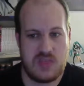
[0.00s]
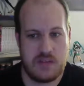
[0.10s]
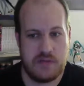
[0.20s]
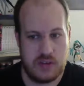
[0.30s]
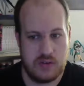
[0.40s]

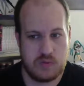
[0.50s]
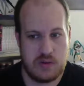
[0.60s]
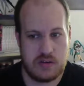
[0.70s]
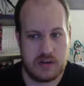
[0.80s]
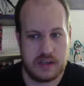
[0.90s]
for those
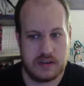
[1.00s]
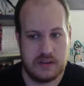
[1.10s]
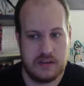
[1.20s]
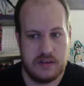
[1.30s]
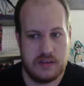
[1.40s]
wondering,
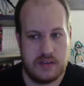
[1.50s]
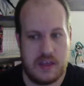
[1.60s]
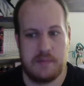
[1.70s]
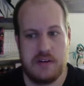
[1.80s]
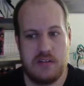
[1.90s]

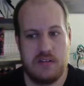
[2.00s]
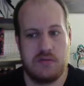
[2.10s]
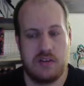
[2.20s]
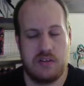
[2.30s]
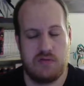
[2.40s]
that Imperial
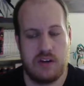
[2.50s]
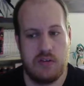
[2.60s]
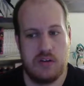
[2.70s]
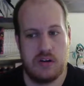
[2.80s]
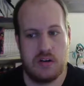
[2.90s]

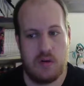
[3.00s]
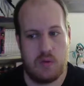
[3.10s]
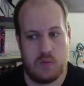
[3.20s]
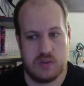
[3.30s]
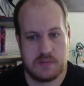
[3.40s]
Recruiter
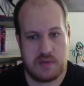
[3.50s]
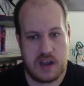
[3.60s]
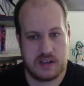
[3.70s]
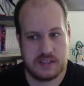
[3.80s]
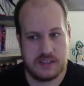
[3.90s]
was a
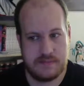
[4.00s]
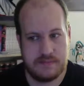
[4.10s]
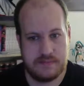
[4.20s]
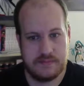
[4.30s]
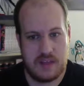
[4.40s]
proxy,
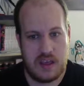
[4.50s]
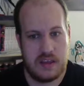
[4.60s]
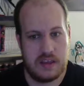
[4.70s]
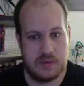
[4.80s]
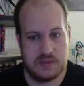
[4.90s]

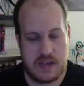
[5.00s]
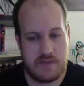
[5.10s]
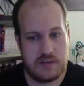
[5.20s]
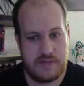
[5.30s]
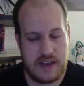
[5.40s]
it was
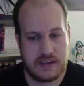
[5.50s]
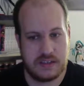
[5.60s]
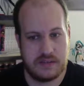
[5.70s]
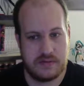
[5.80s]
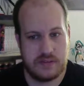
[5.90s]
never
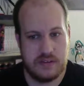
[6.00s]
effective,